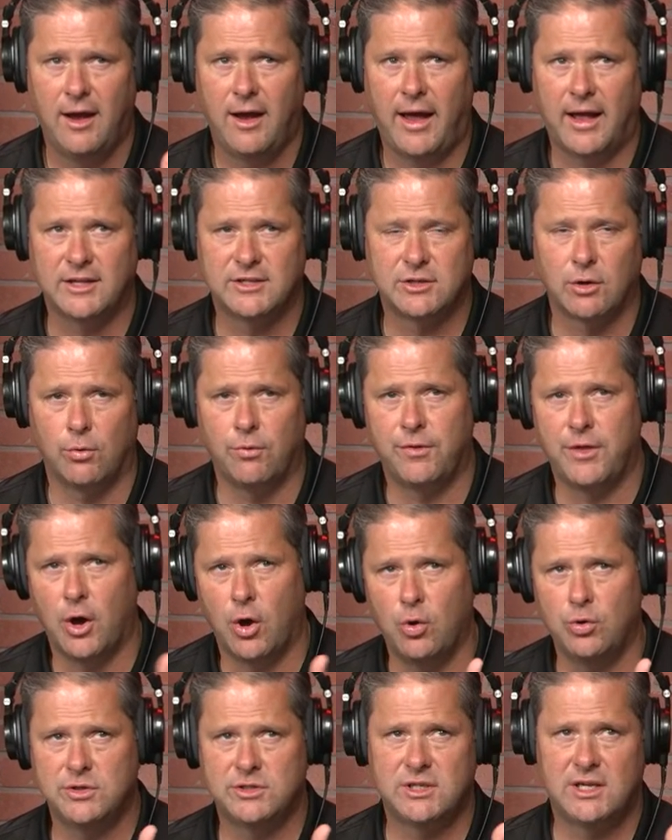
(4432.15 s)
And so
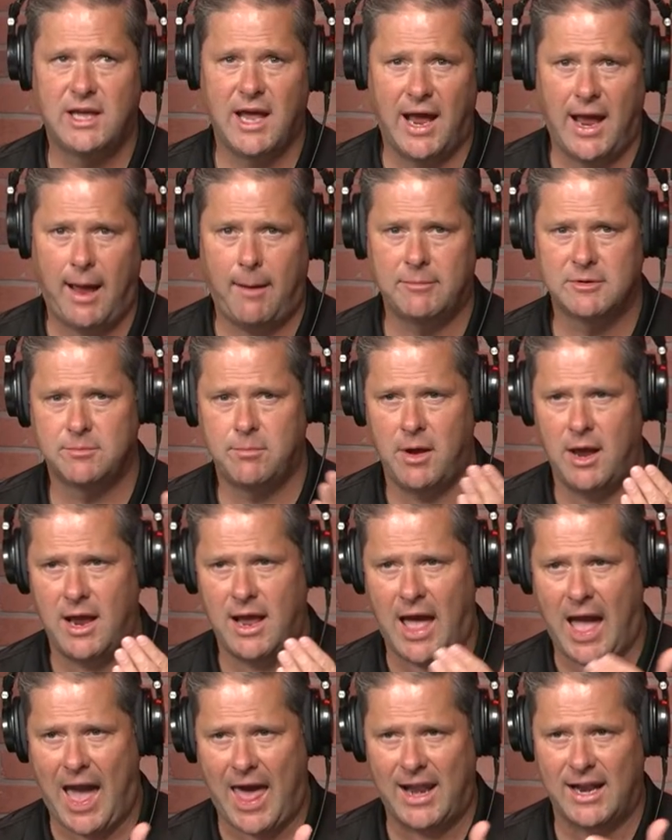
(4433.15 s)
those games
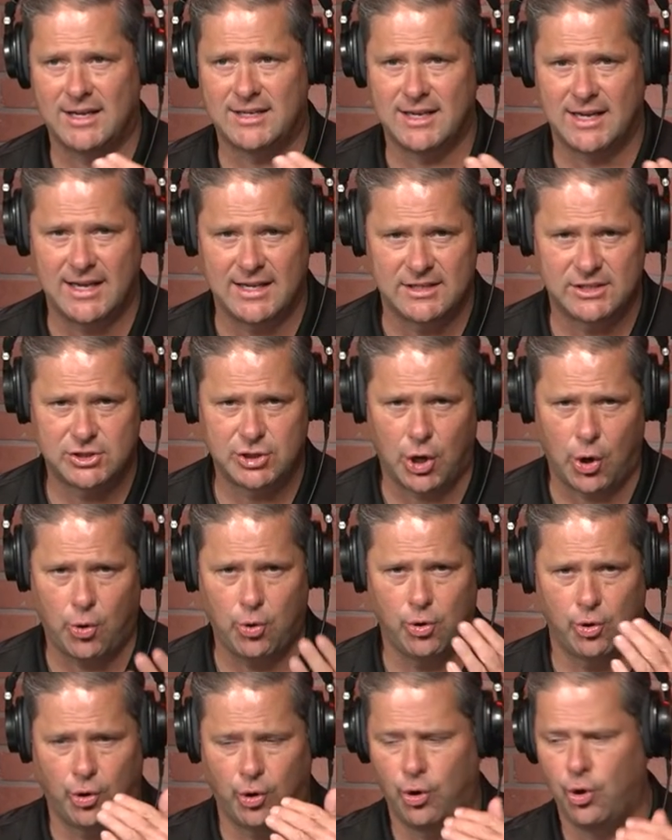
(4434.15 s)
being added to his
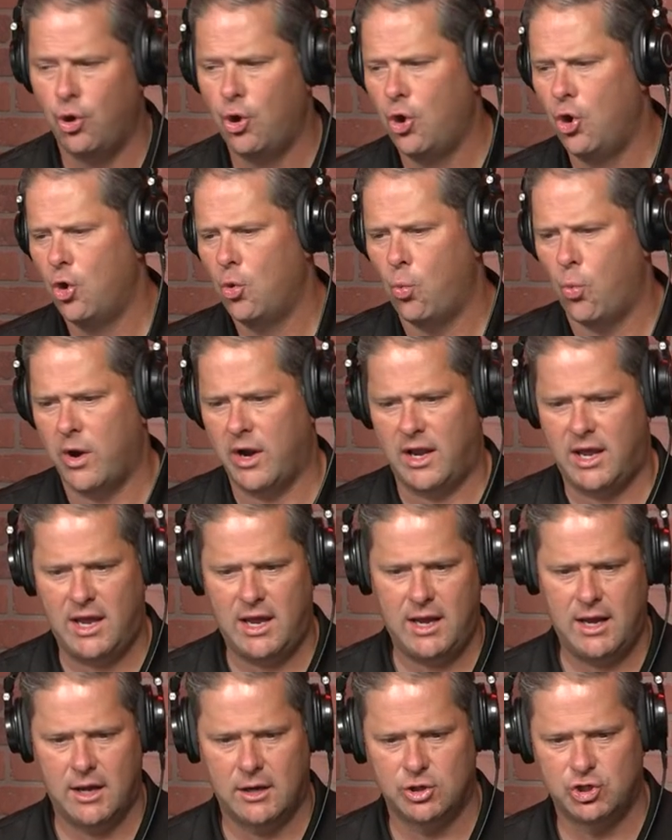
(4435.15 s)
total when
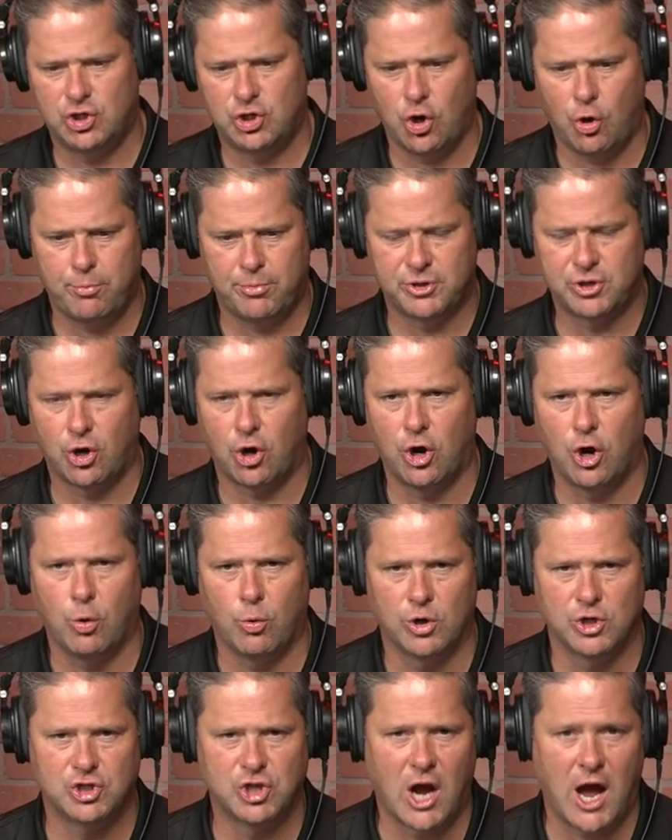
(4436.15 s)
he and Joe Paterno
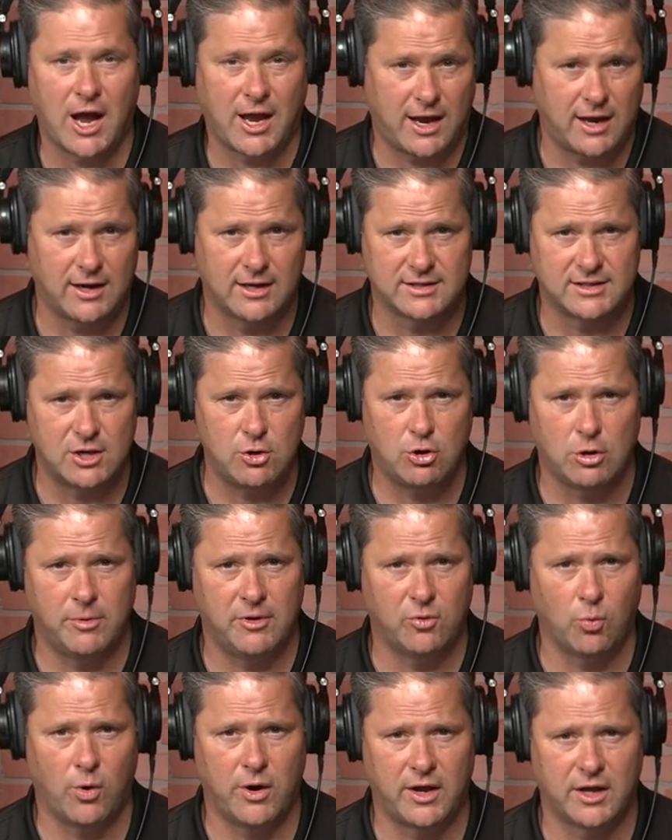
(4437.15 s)
were jockeying to see who could
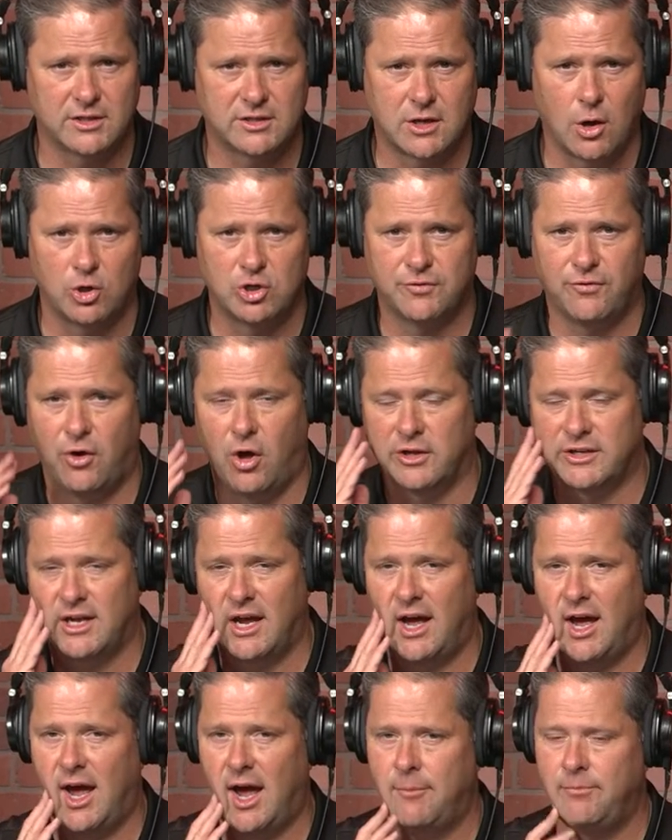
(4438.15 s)
be the winningest coach of all
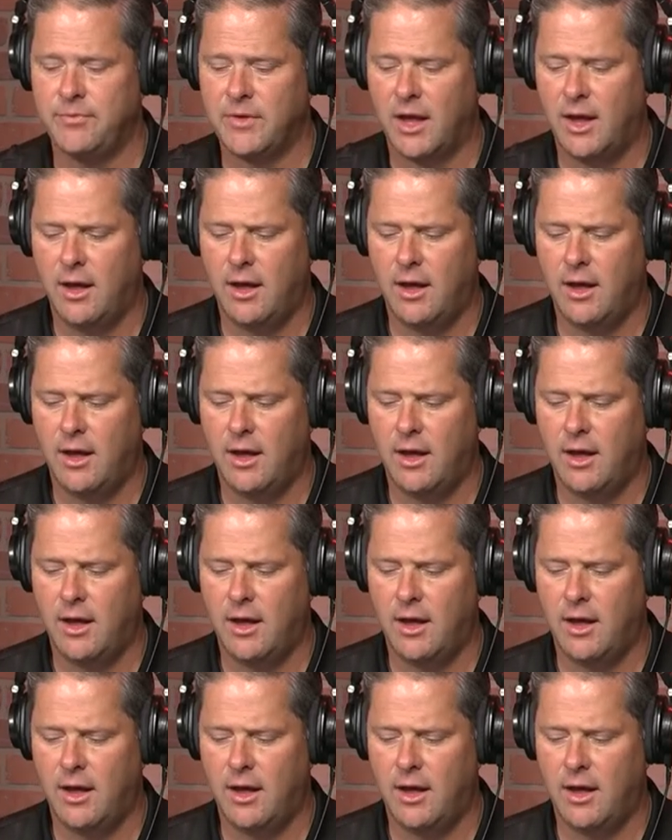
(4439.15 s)
time,